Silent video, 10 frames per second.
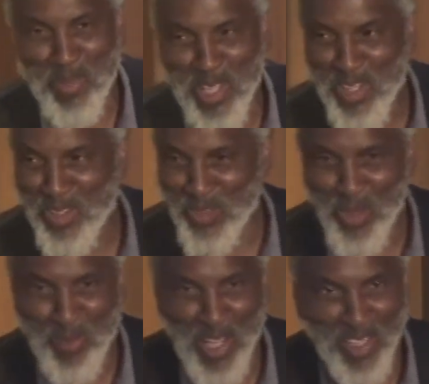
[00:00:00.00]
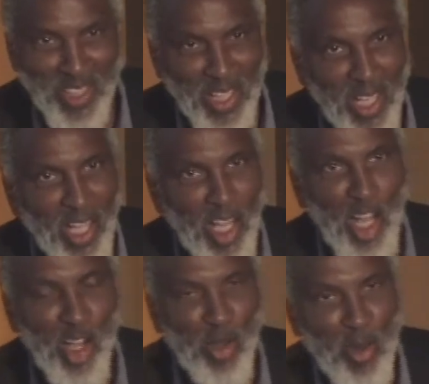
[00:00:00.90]
they don't know about it.
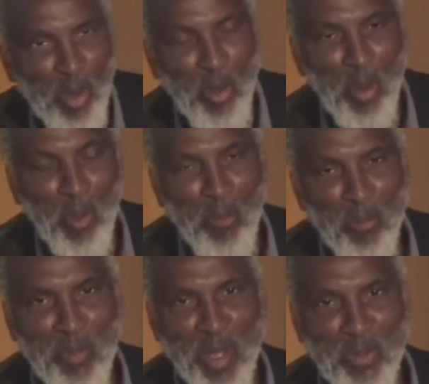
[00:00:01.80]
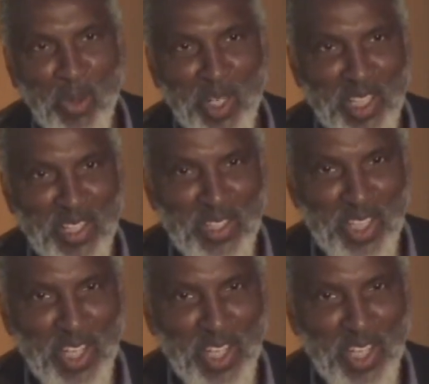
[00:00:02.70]
But my point is